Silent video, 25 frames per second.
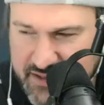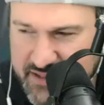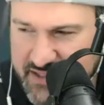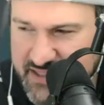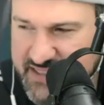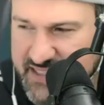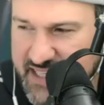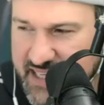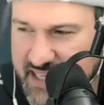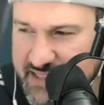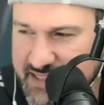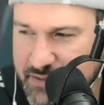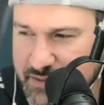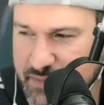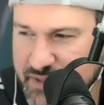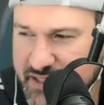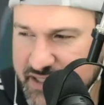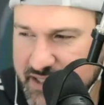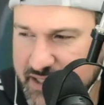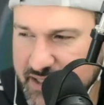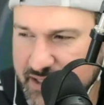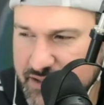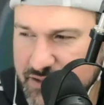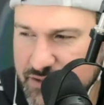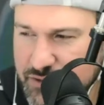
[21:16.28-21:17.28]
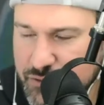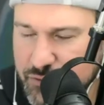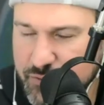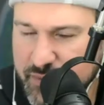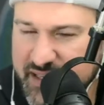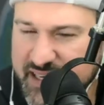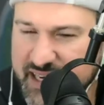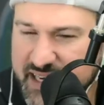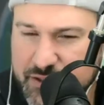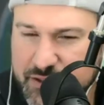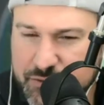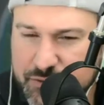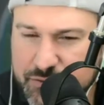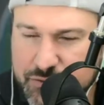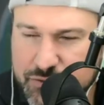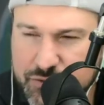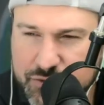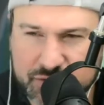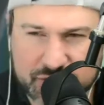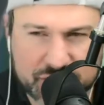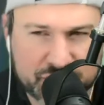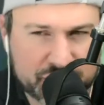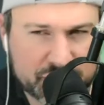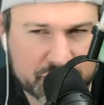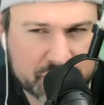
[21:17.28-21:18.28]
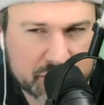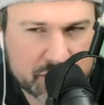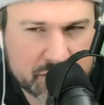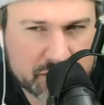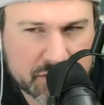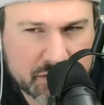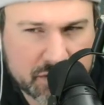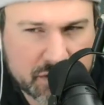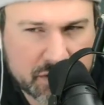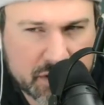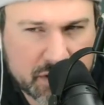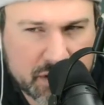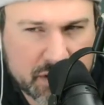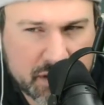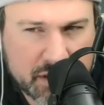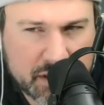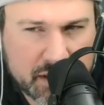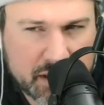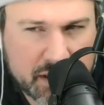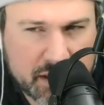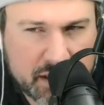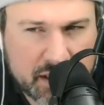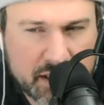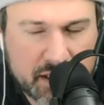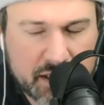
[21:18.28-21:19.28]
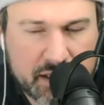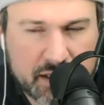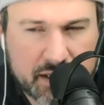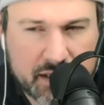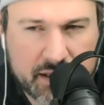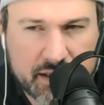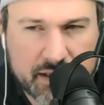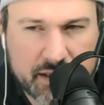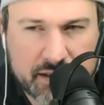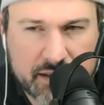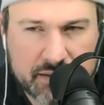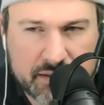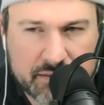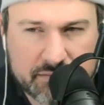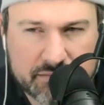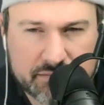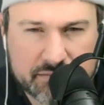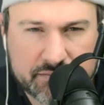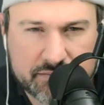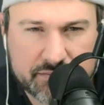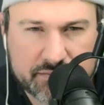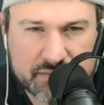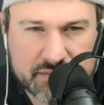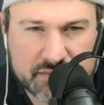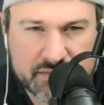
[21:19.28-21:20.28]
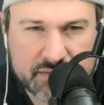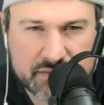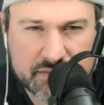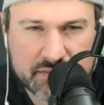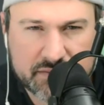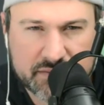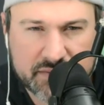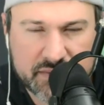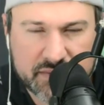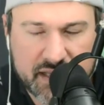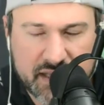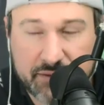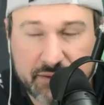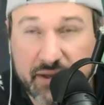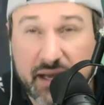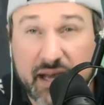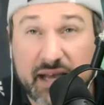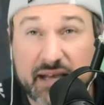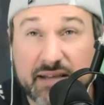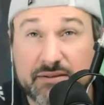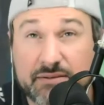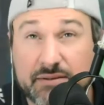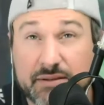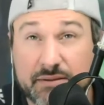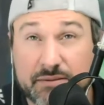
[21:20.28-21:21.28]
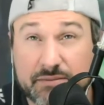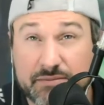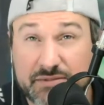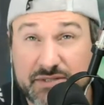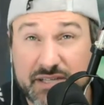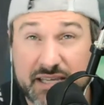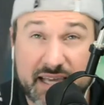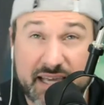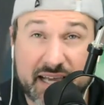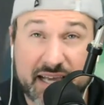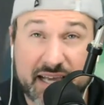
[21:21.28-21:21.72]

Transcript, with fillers: does it tend to be kids who may not do traditional? Um, I mean, I, am saying